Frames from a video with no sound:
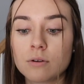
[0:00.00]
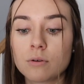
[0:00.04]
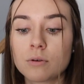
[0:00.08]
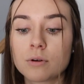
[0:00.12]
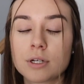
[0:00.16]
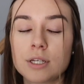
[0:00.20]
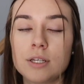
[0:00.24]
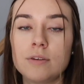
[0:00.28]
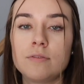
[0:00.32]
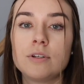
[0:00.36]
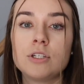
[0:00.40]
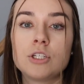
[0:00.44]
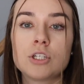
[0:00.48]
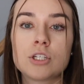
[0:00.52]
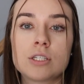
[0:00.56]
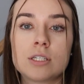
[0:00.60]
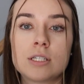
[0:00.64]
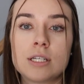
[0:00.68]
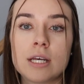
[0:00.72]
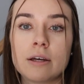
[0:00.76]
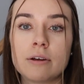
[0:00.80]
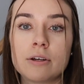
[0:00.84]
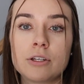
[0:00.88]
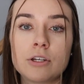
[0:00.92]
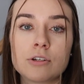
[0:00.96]
or even just
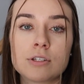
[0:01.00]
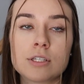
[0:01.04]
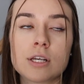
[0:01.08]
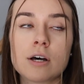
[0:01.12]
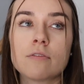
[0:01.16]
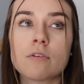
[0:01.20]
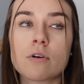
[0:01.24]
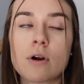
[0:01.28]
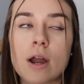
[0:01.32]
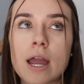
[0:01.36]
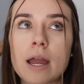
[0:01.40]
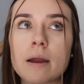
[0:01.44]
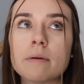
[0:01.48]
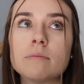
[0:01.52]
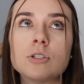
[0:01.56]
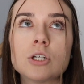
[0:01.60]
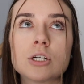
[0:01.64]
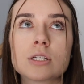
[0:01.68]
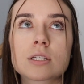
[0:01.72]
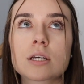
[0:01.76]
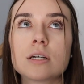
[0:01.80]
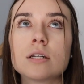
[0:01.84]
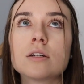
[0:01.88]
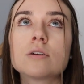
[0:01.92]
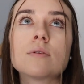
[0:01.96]
telling yourself, okay, I'm
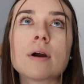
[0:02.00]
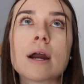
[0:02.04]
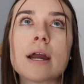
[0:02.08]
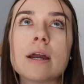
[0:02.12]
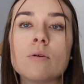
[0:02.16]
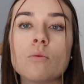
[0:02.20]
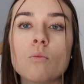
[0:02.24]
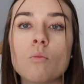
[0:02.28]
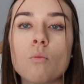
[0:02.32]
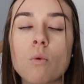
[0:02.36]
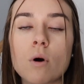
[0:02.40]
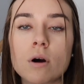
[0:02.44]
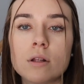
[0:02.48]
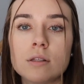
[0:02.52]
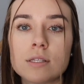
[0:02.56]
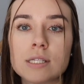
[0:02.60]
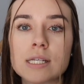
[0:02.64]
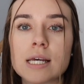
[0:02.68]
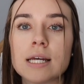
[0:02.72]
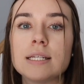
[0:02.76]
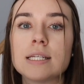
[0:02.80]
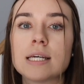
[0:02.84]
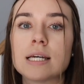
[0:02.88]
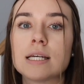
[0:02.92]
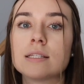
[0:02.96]
just gonna write one
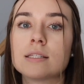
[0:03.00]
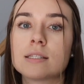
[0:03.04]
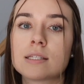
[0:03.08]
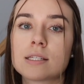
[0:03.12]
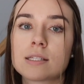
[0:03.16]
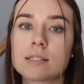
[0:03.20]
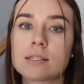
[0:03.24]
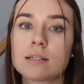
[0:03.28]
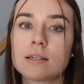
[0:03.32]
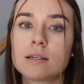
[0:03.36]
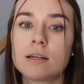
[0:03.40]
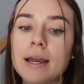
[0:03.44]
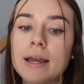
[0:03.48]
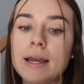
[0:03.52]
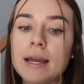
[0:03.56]
sentence.